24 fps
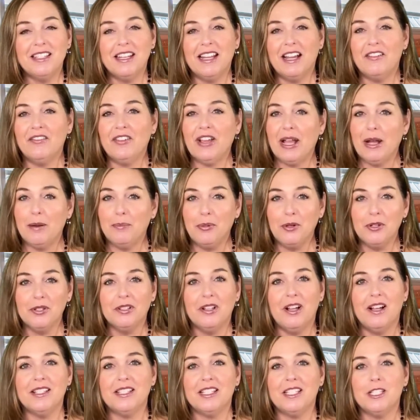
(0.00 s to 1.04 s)
and have ample
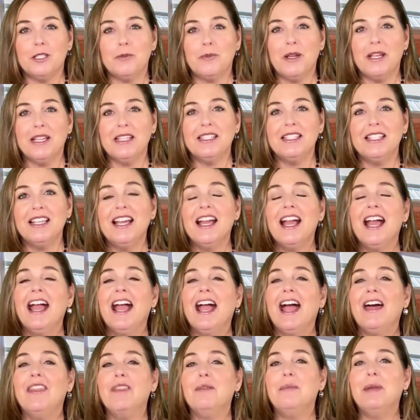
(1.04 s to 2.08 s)
closet space,
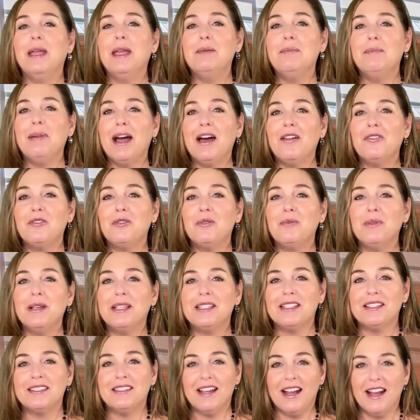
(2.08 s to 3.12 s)
and the main bathroom
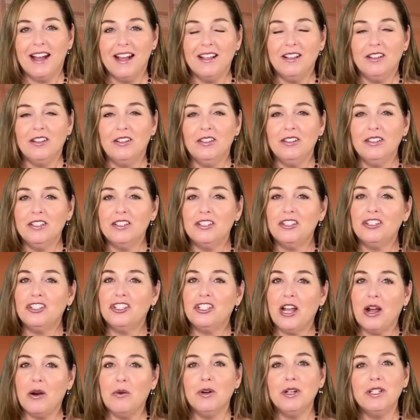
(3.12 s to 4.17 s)
has a tile
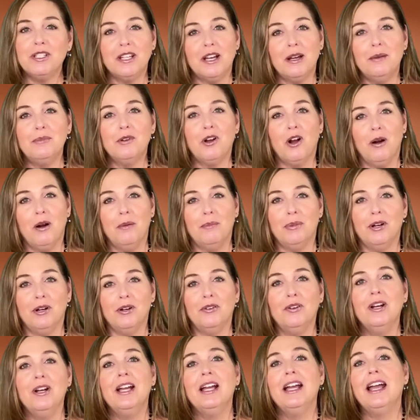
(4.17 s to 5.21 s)
shower tub
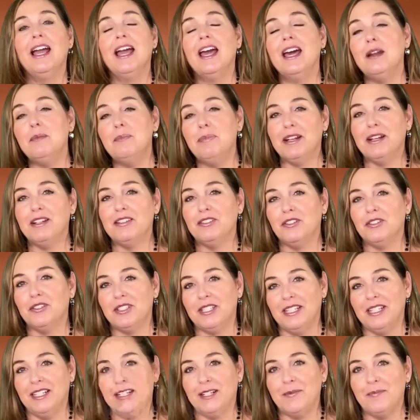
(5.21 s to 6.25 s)
combo and a pedestal
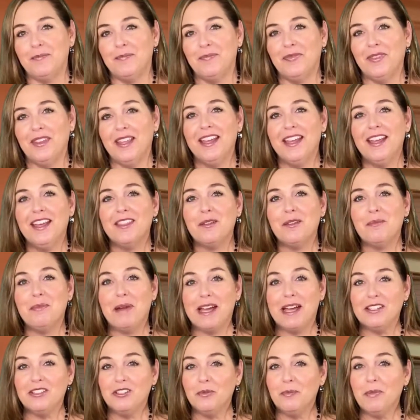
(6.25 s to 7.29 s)
sink. The
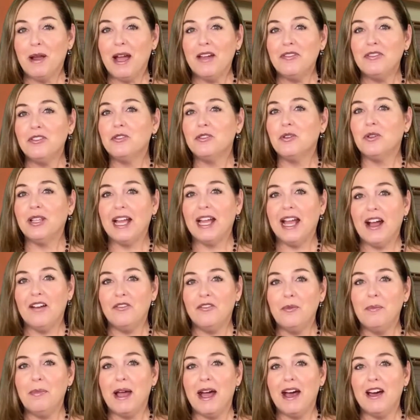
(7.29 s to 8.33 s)
master bath is only half
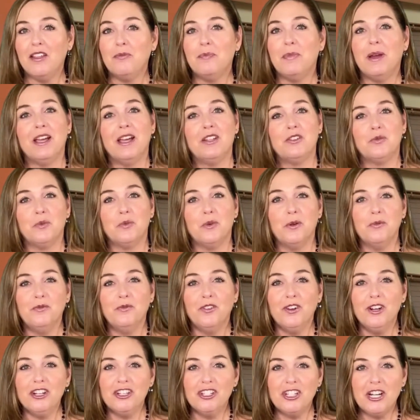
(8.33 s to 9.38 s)
a bath but has room
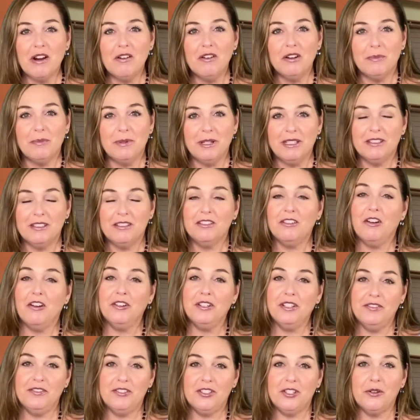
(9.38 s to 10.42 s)
for a shower to be
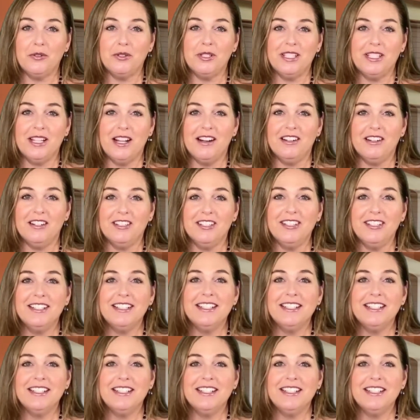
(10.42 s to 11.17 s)
installed if so desired.